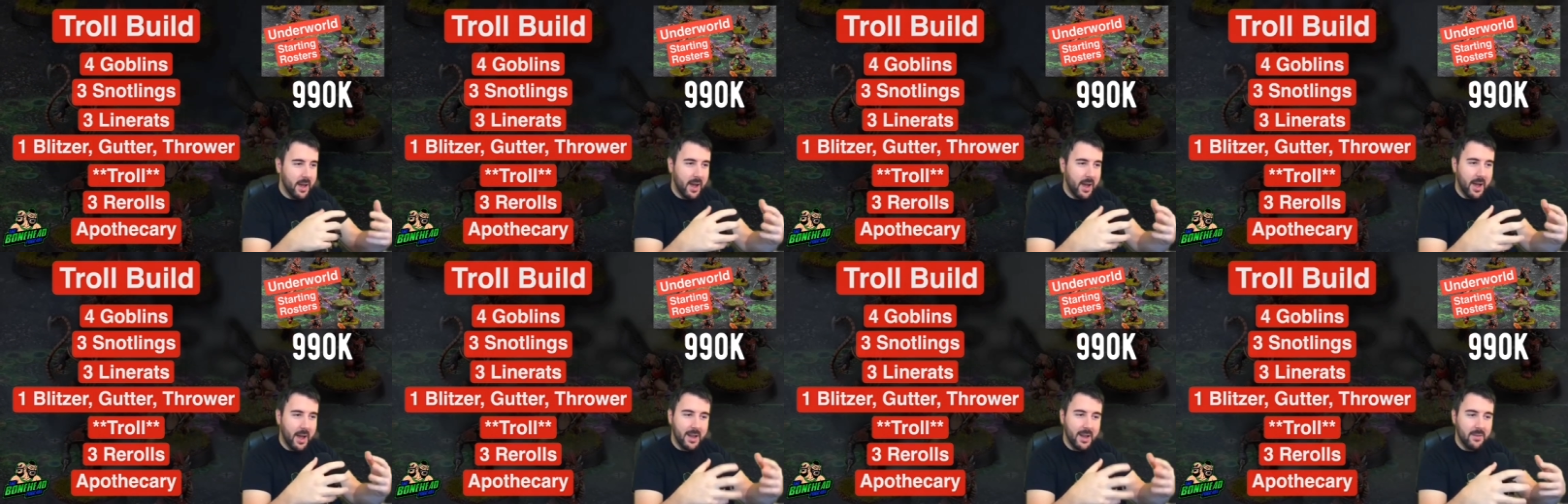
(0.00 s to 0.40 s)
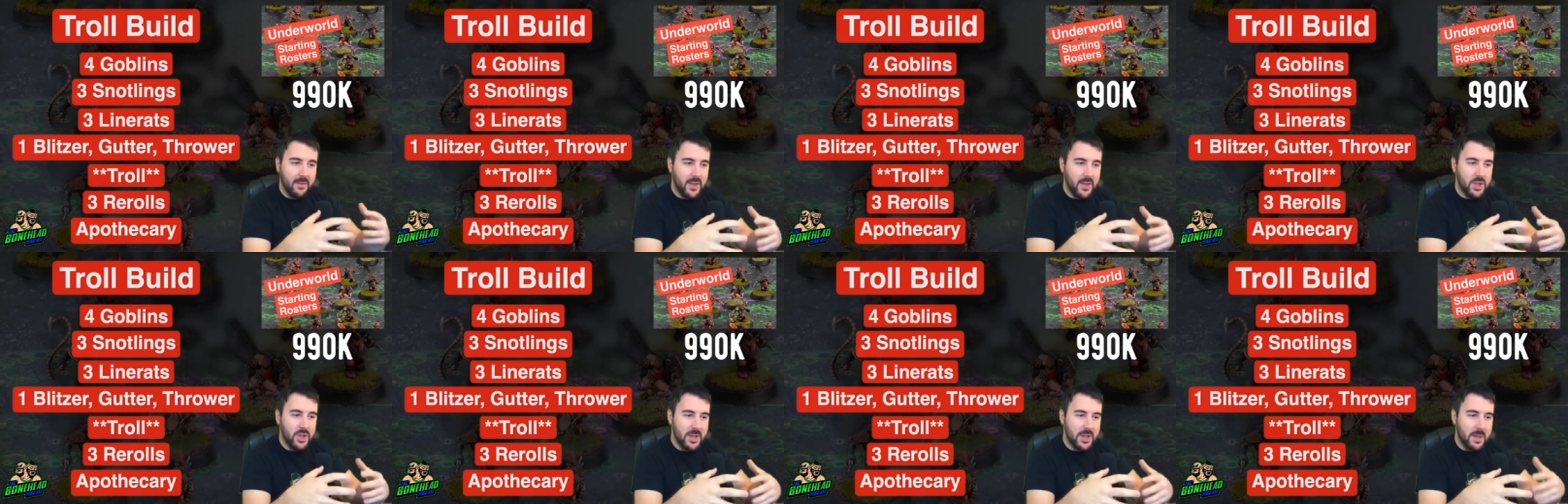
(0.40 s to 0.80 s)
and
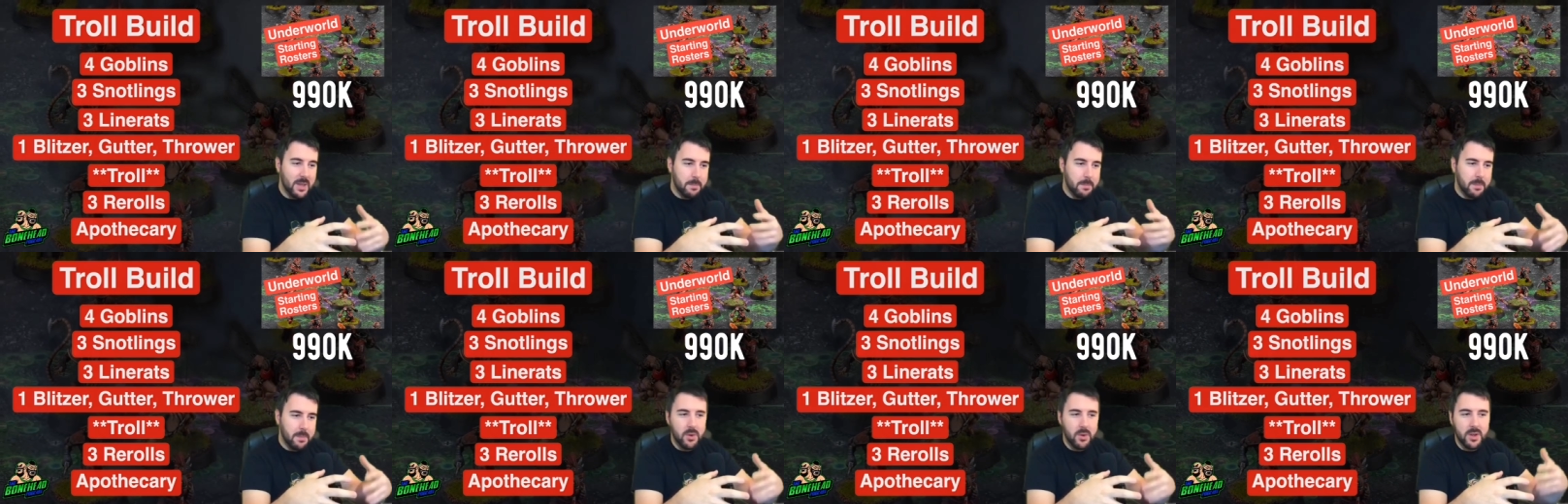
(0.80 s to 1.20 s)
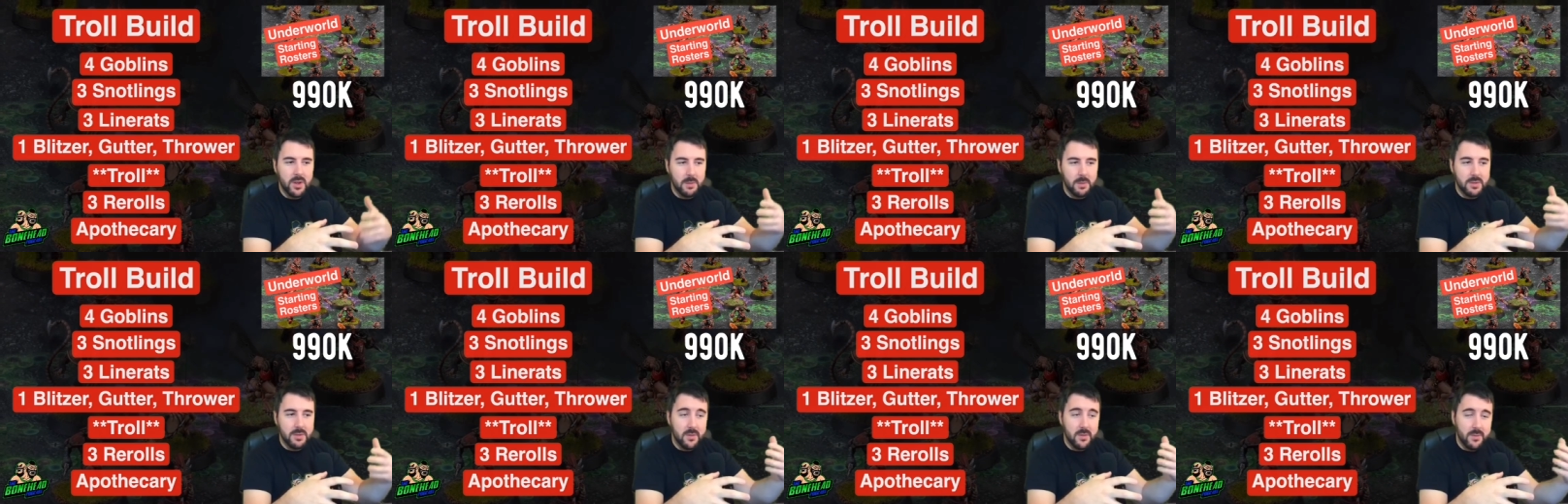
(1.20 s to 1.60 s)
eventually
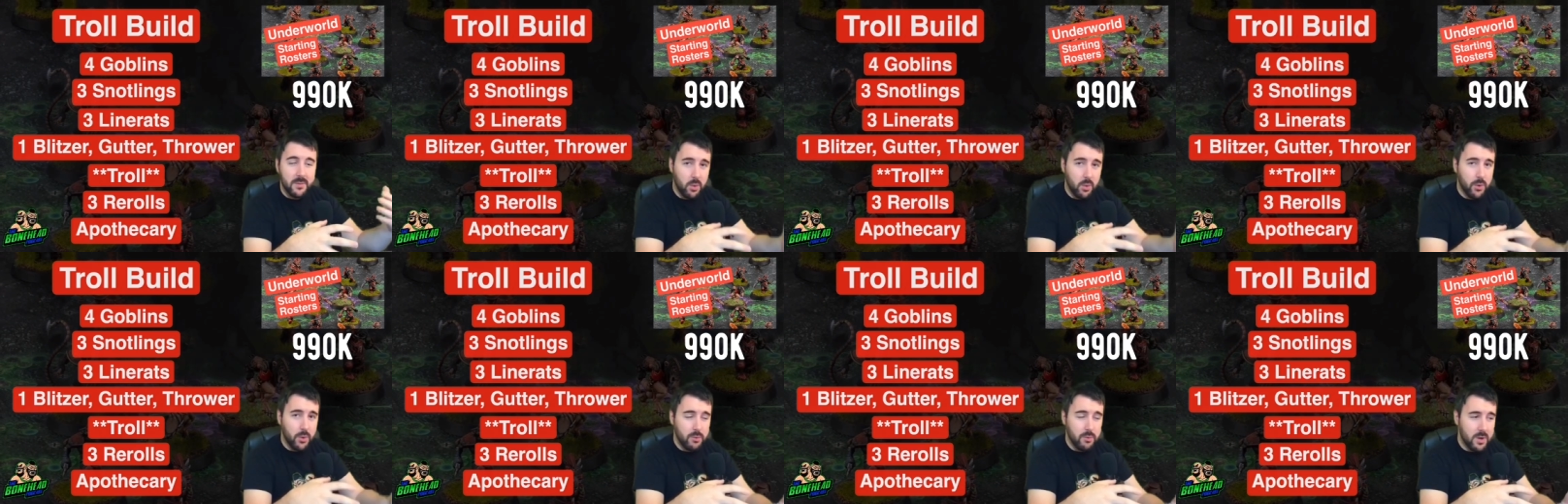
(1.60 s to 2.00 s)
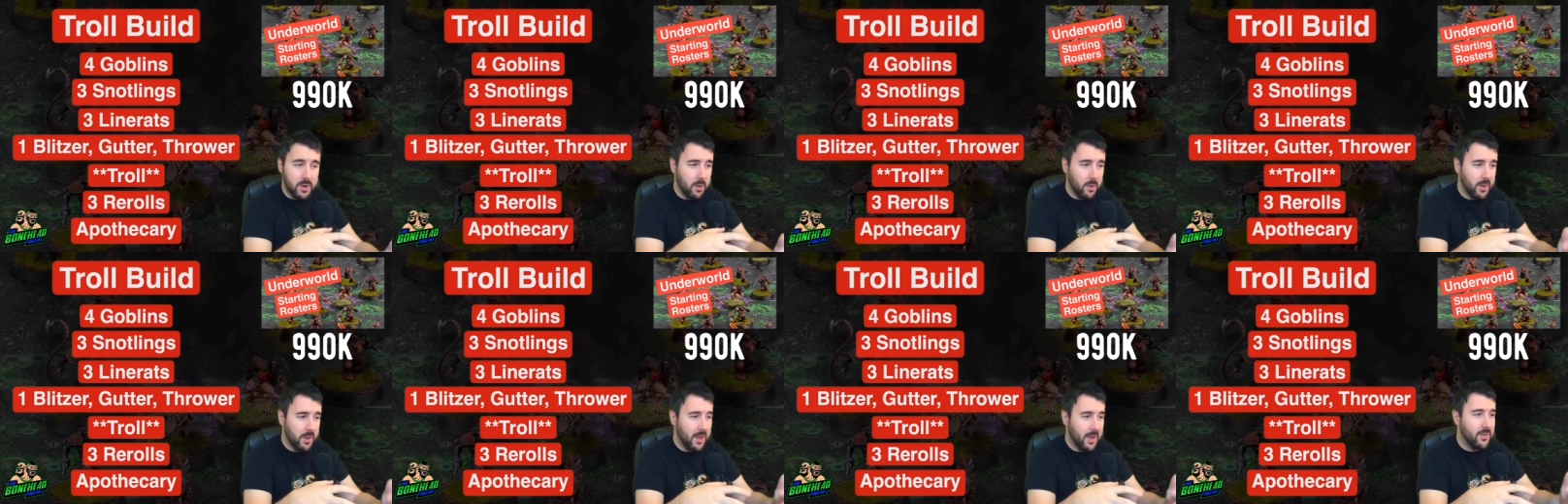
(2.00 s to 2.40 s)
building up to the fourth
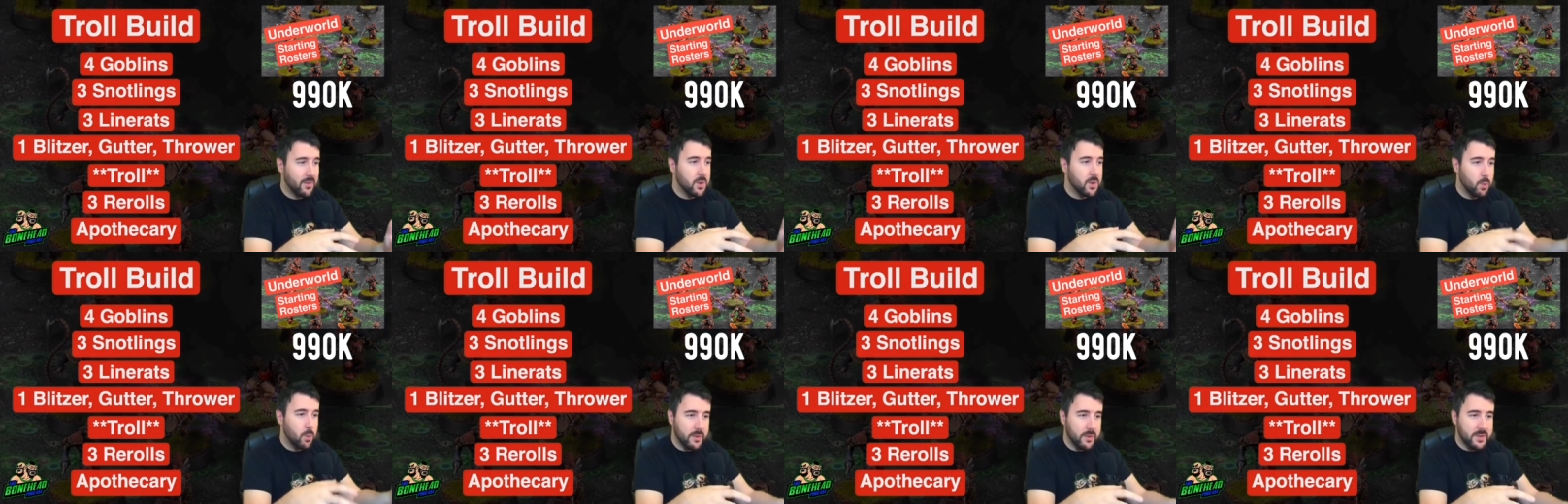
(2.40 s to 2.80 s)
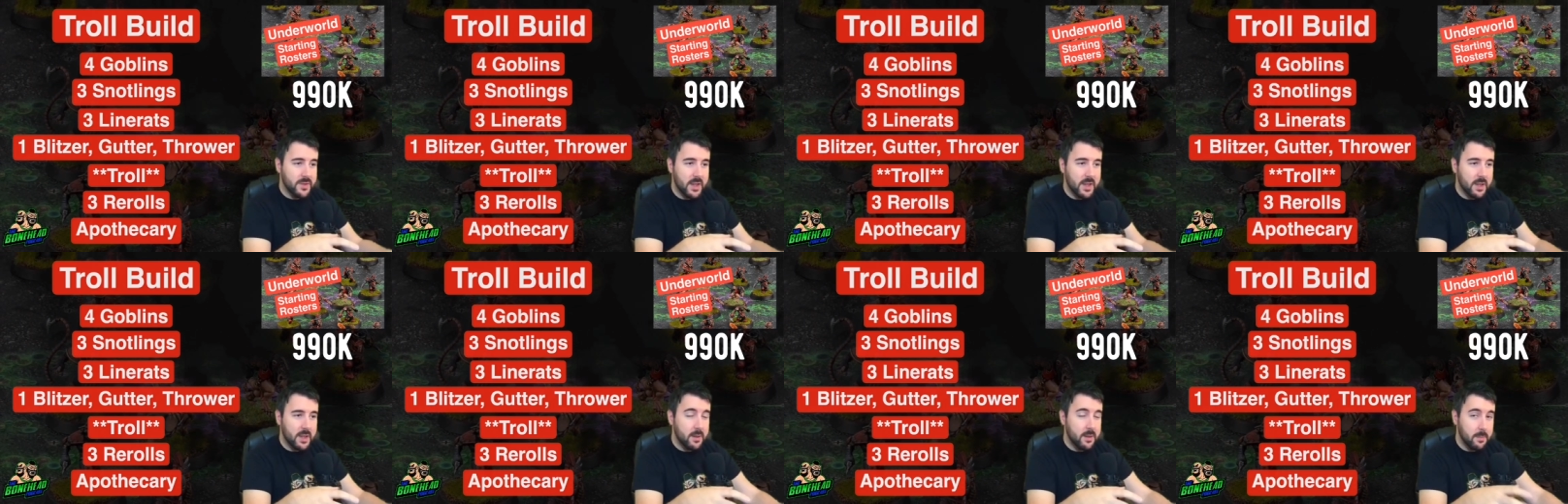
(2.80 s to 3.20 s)
reroll if you
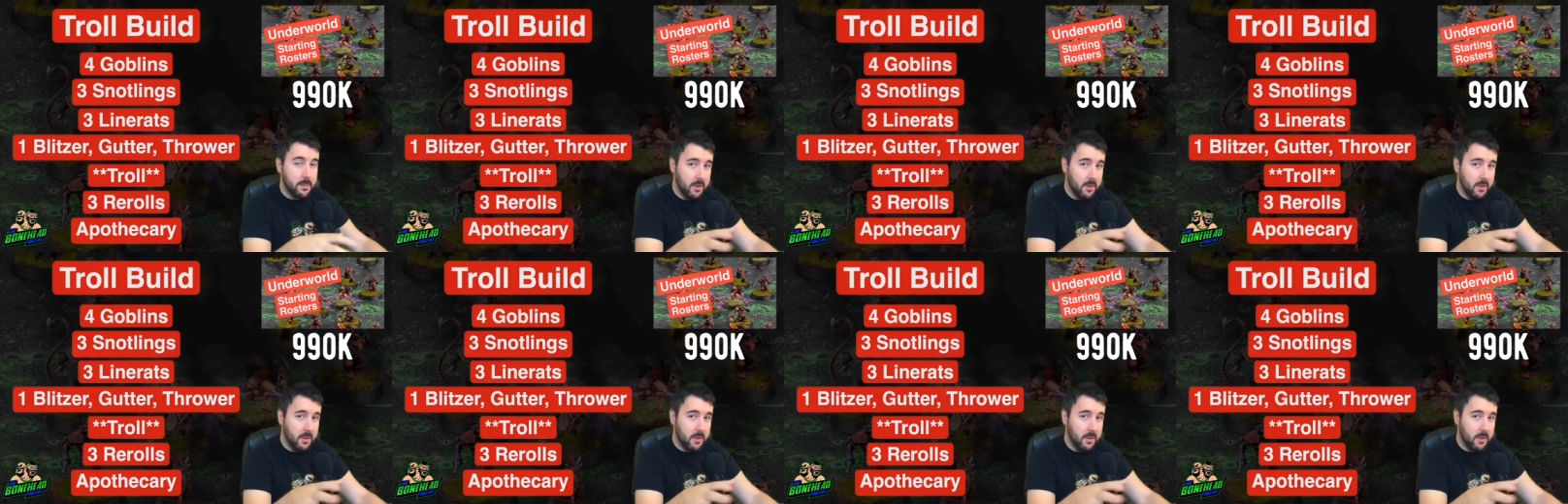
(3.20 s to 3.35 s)
want it.